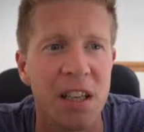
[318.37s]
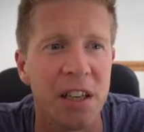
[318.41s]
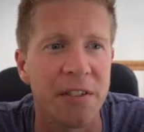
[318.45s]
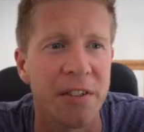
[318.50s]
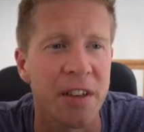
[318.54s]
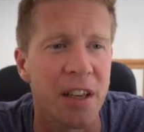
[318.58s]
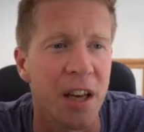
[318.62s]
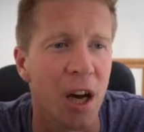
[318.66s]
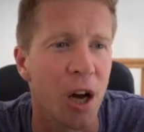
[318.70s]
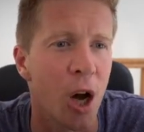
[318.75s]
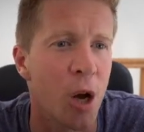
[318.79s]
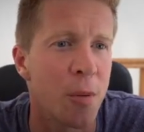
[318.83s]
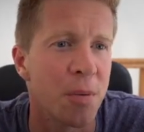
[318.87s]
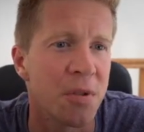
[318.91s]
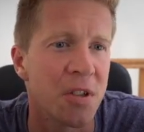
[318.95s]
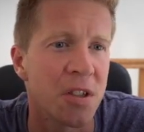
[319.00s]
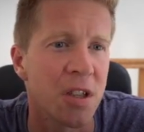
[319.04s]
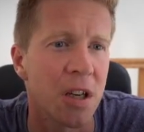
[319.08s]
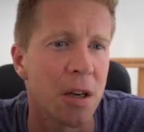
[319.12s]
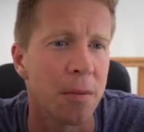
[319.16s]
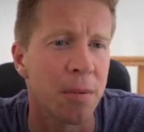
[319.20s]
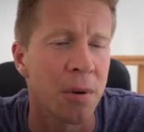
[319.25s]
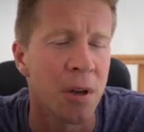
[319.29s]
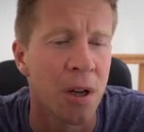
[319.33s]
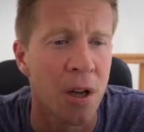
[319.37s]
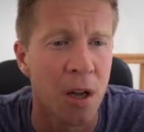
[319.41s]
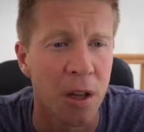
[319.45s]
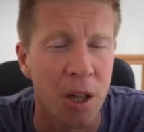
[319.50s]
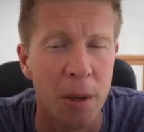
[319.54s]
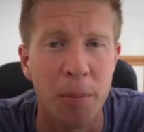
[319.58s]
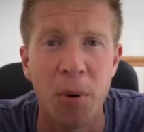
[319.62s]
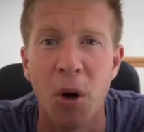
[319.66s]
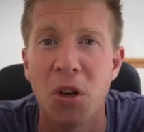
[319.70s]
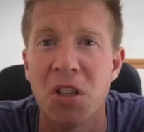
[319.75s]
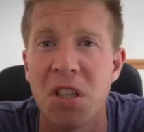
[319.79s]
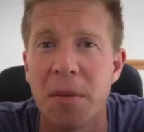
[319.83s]
and I think it opens up
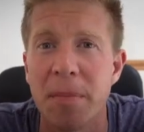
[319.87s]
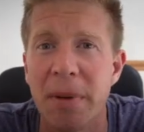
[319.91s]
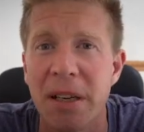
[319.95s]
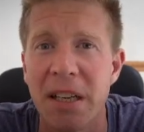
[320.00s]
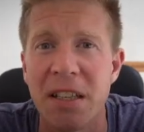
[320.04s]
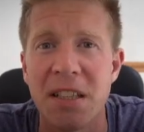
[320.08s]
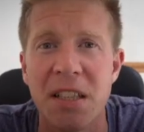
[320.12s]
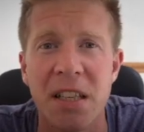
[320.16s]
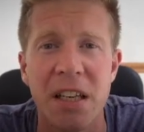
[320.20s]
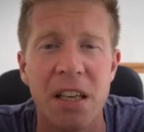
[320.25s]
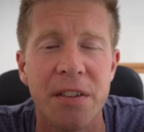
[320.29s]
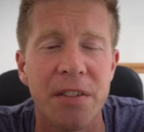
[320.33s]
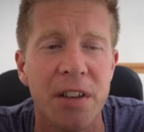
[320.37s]
the possibility